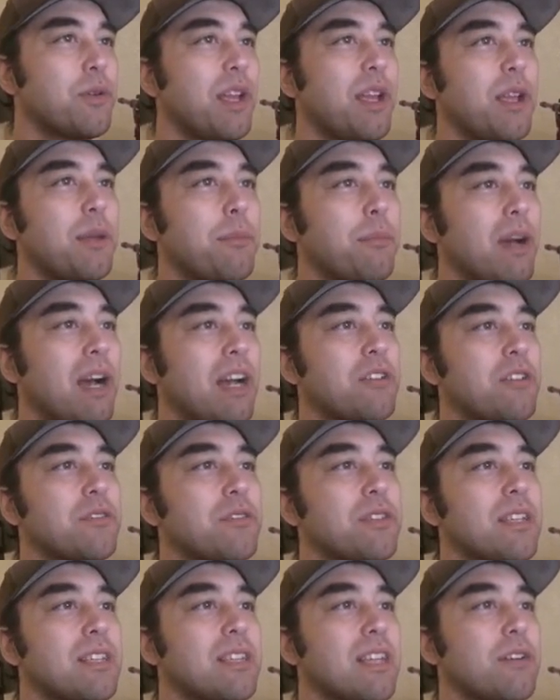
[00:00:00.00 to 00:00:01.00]
weight, but I
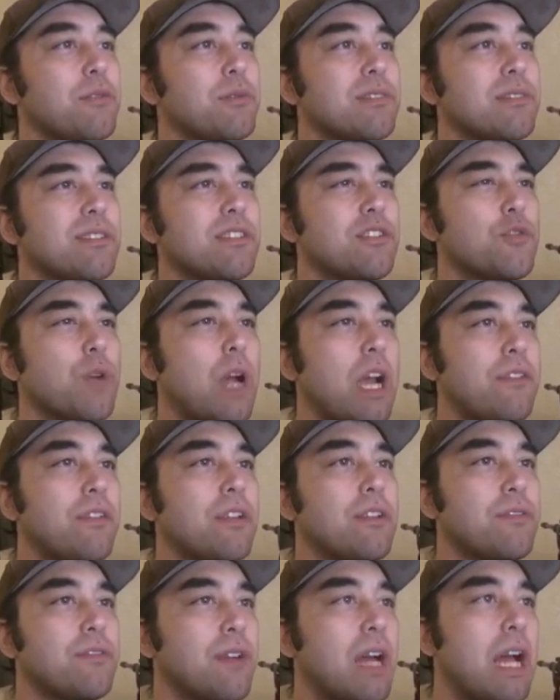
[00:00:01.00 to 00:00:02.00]
don't think that was the
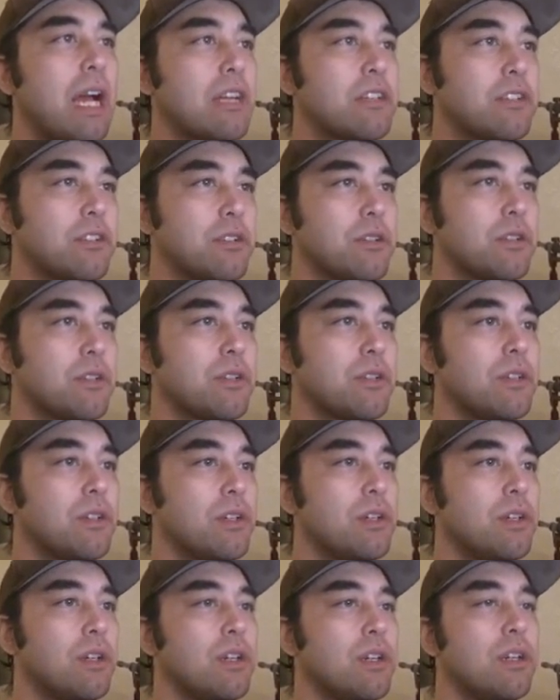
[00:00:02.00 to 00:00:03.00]
driving factor
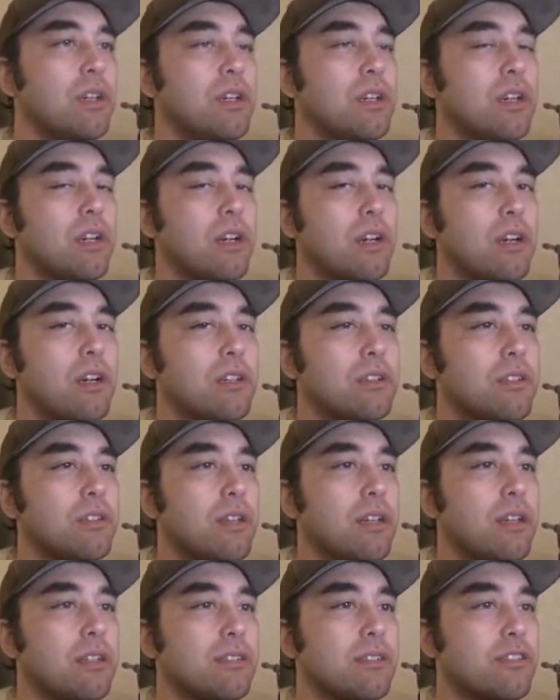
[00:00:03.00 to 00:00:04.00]
uh,
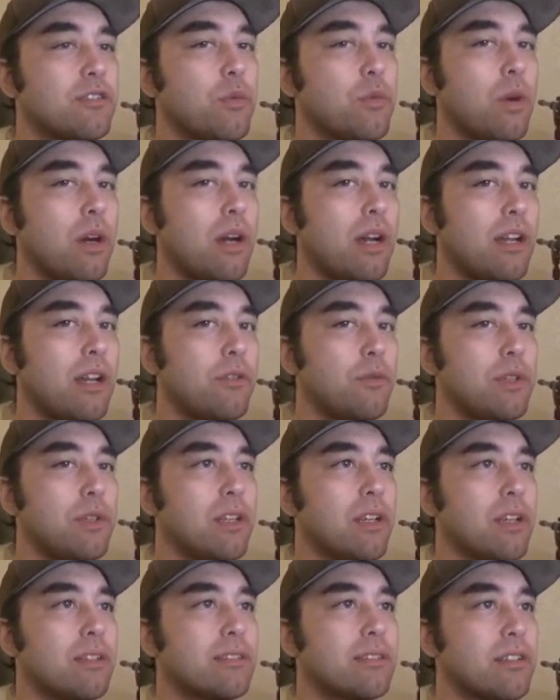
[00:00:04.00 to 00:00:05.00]
as to why we
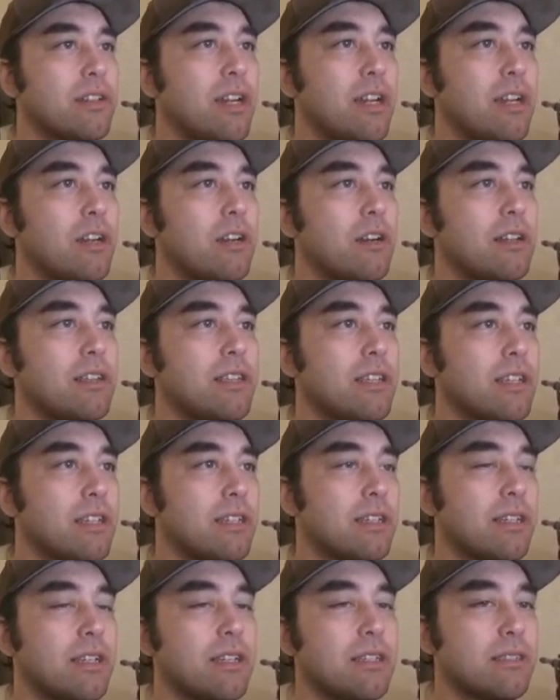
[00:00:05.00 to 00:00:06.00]
lost our hair. I think
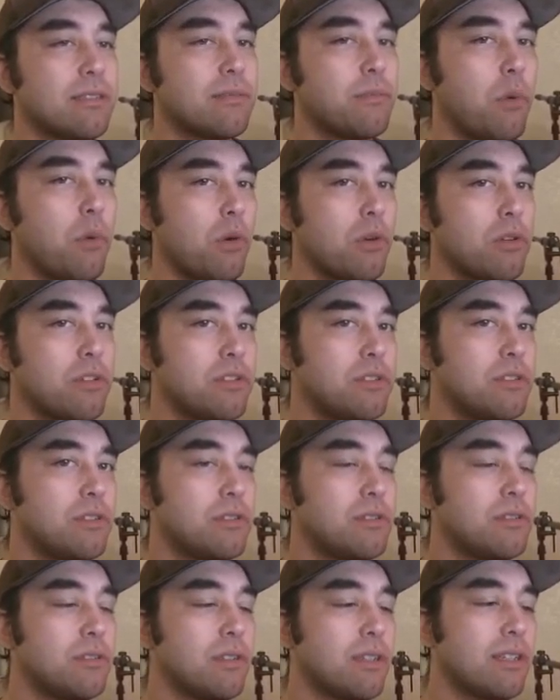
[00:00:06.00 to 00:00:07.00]
it gets more
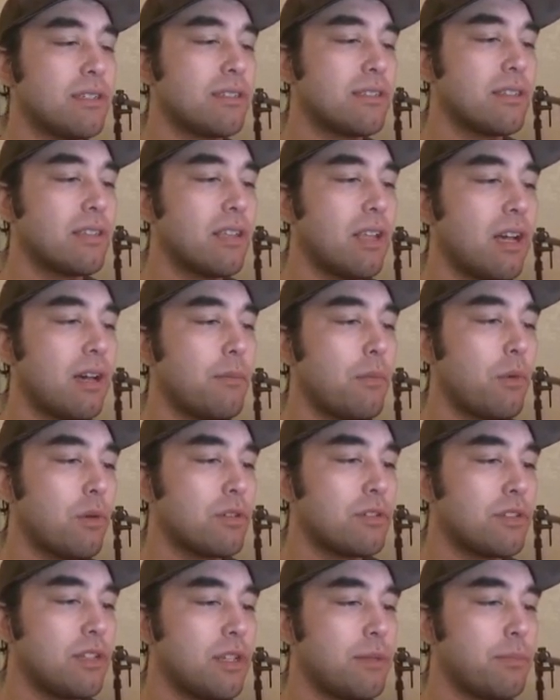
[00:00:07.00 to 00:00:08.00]
it gets a lot
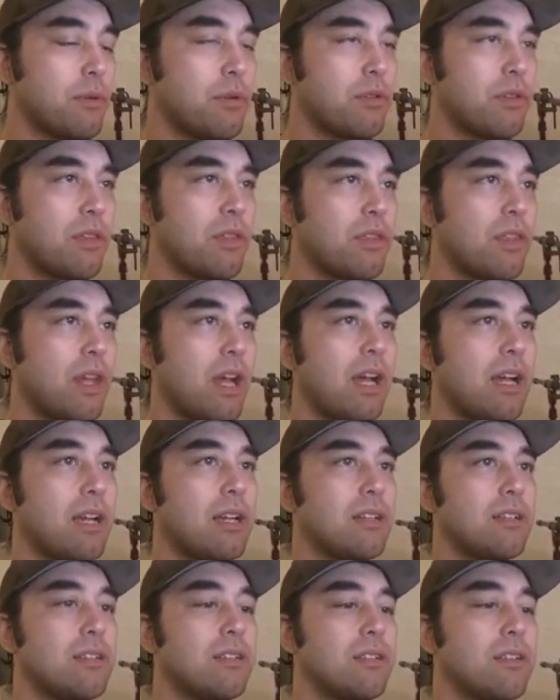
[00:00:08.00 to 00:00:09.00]
more deeper than
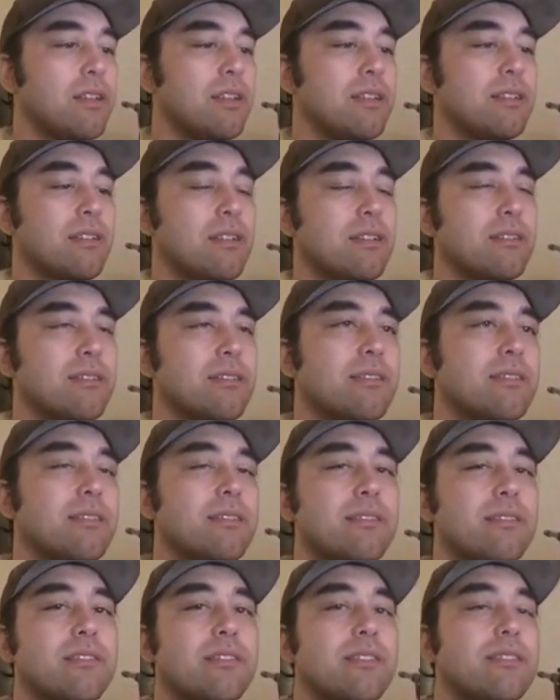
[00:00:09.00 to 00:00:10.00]
that because this
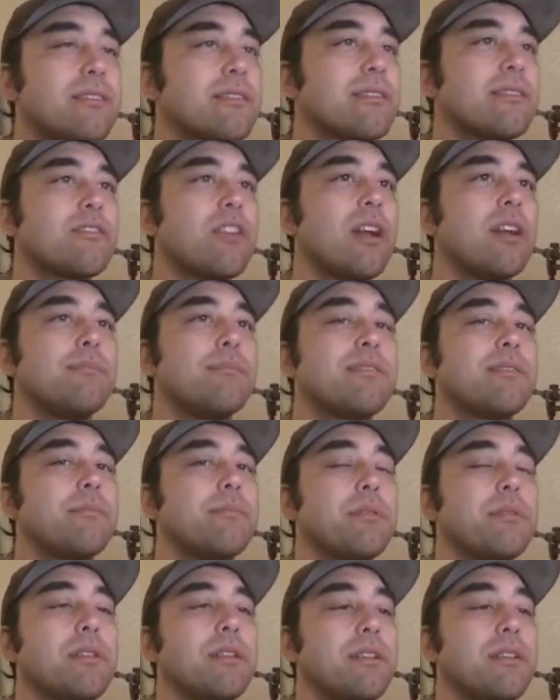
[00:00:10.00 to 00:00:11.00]
is this describes
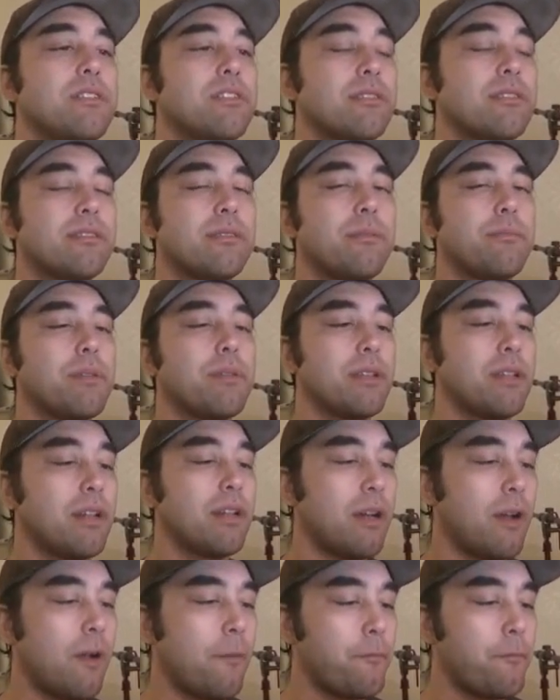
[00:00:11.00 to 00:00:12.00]
simply just simply
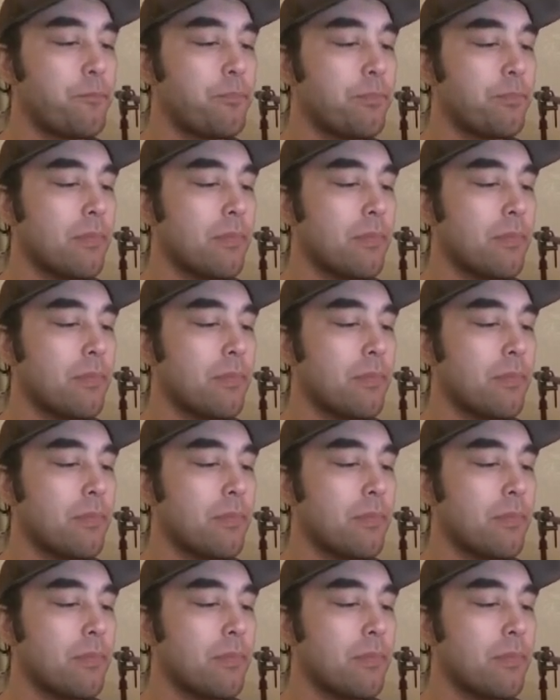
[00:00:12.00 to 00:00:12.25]
um,